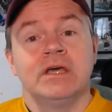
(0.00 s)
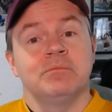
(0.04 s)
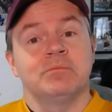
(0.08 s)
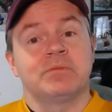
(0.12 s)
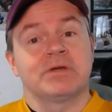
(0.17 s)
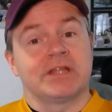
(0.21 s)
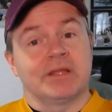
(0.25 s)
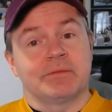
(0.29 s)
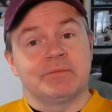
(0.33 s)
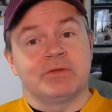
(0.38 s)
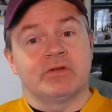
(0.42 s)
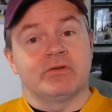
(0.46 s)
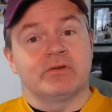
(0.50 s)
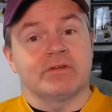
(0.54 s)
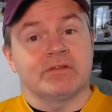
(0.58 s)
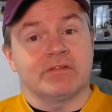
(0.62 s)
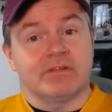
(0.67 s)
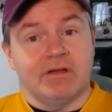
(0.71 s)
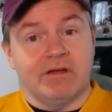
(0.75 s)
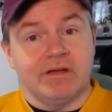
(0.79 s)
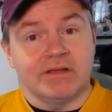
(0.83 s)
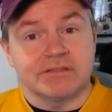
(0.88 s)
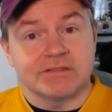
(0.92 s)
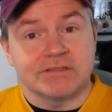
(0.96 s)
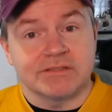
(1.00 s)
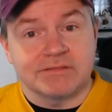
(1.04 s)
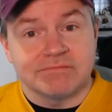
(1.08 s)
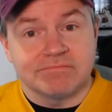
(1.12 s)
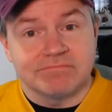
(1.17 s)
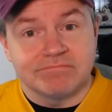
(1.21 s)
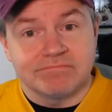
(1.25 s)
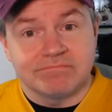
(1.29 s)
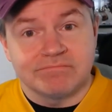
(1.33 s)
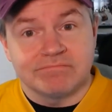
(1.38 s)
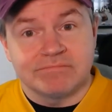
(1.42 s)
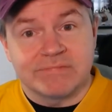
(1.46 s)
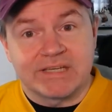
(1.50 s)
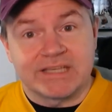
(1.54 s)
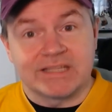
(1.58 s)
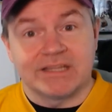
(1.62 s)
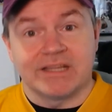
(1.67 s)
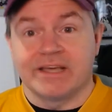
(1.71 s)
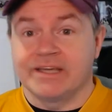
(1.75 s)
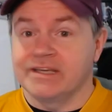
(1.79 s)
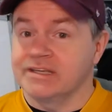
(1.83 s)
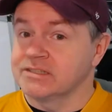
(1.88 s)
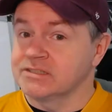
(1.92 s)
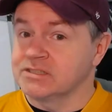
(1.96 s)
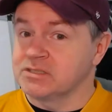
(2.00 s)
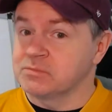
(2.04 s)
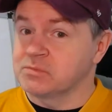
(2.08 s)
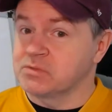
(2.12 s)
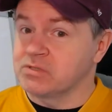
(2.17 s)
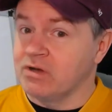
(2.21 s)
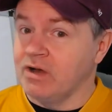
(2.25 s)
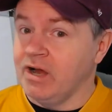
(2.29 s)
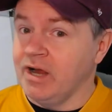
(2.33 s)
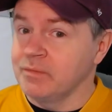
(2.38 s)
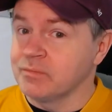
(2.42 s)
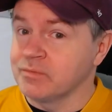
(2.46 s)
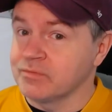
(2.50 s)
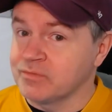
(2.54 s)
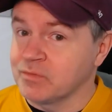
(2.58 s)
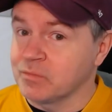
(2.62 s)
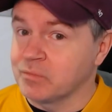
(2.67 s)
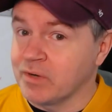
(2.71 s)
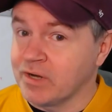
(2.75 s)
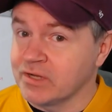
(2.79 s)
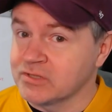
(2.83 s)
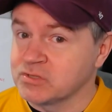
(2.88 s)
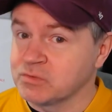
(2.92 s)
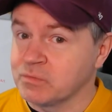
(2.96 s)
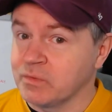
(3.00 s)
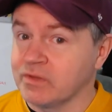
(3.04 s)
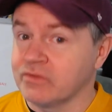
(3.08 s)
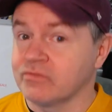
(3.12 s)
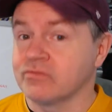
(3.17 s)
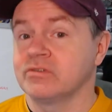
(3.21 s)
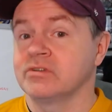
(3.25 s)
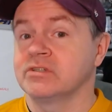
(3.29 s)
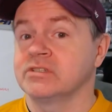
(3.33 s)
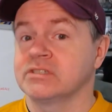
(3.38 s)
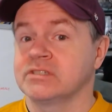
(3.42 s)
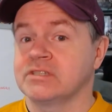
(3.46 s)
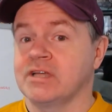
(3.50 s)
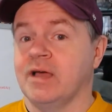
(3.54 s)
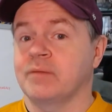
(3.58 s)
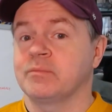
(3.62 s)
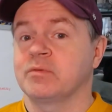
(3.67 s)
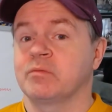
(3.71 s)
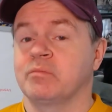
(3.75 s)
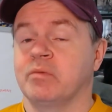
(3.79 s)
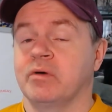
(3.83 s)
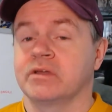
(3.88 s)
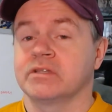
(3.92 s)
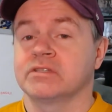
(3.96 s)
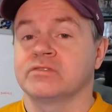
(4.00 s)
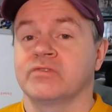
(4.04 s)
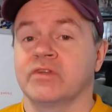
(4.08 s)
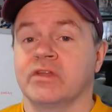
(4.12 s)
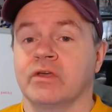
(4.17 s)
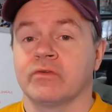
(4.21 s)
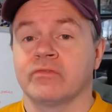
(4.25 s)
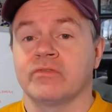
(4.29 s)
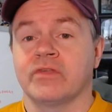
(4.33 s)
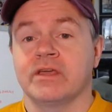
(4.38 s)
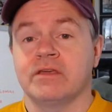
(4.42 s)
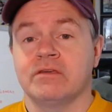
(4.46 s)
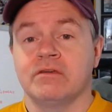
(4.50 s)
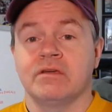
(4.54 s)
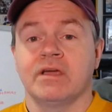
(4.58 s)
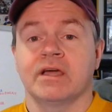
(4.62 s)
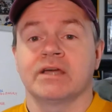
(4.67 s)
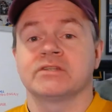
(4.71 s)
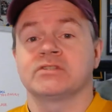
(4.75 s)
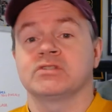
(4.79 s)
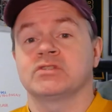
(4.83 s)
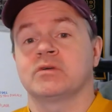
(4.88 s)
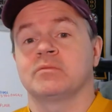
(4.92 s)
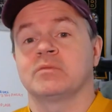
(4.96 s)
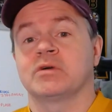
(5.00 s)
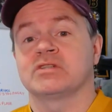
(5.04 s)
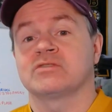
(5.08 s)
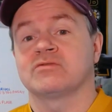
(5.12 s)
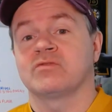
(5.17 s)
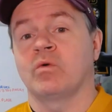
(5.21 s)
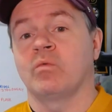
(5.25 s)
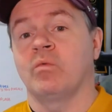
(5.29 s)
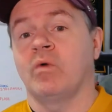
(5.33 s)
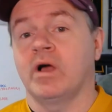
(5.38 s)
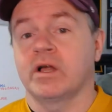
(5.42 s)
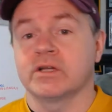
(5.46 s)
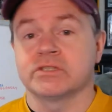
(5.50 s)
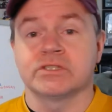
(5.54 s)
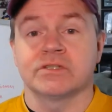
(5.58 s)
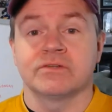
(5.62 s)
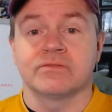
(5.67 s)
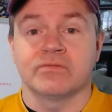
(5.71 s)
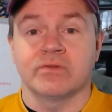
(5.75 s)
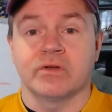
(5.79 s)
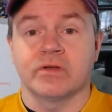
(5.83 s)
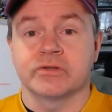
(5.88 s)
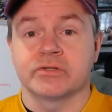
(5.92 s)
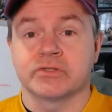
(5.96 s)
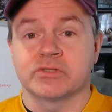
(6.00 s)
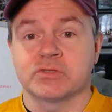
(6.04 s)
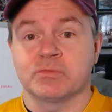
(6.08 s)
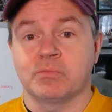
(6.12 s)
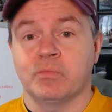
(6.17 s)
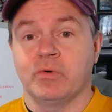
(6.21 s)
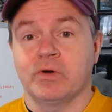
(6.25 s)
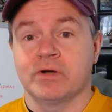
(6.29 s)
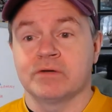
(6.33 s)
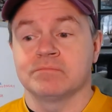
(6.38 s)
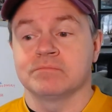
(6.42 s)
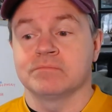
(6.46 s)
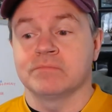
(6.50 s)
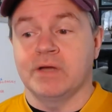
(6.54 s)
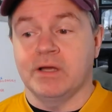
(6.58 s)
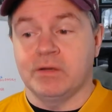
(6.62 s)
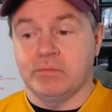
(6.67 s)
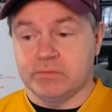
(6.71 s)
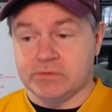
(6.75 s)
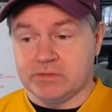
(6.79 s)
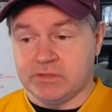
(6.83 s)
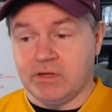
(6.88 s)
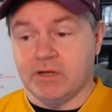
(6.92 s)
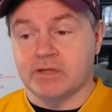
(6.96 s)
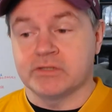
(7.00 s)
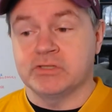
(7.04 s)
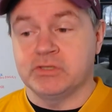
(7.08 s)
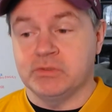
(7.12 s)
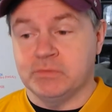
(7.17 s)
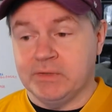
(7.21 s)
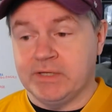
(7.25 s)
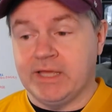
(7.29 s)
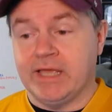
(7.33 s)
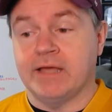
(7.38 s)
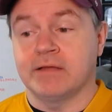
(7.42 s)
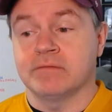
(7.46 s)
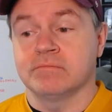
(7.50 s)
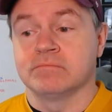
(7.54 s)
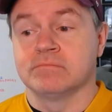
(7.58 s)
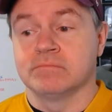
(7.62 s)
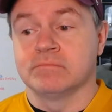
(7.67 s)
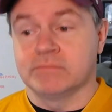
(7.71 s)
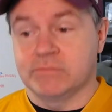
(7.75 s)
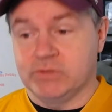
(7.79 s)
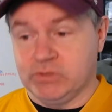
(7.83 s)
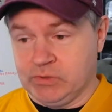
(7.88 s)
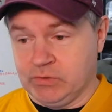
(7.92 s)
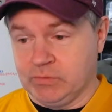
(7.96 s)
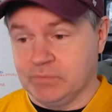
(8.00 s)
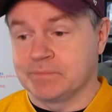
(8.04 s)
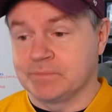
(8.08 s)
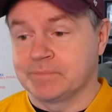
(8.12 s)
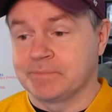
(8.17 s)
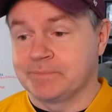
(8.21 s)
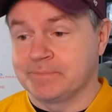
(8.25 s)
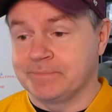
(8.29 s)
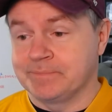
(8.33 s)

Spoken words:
But let me know your thoughts. Hit like and subscribe if you're browsing your way through, you just happened upon this video. Thank you guys so much for watching, for all your support. I will talk to you again soon.